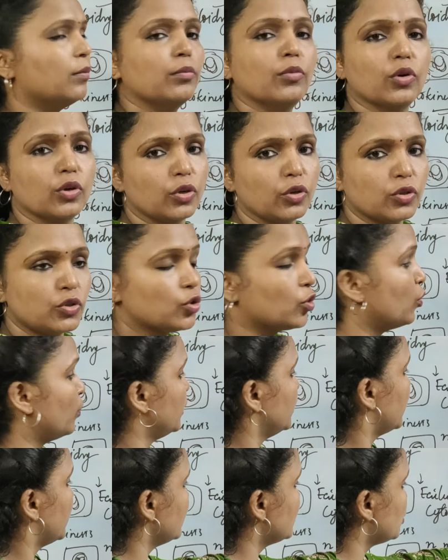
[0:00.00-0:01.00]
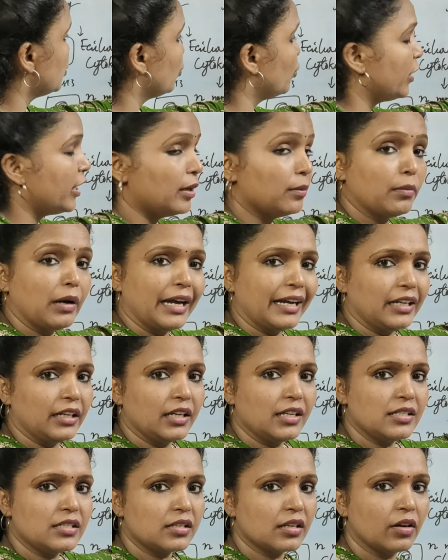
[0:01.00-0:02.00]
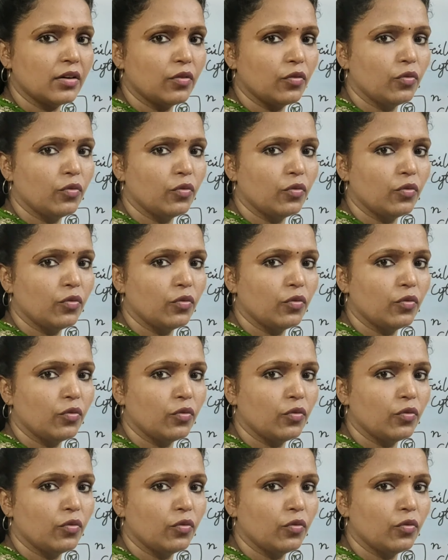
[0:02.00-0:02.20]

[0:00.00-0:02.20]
monosomy, that is 2n minus